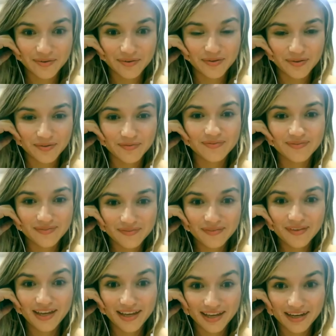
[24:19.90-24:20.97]
agree with you.
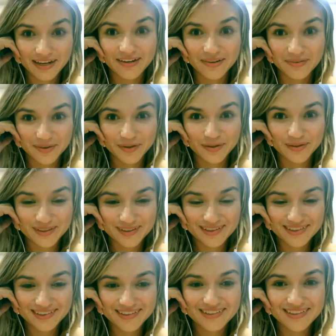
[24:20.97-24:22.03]
Absolutely.
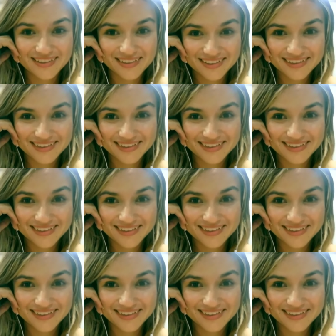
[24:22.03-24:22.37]
I, I,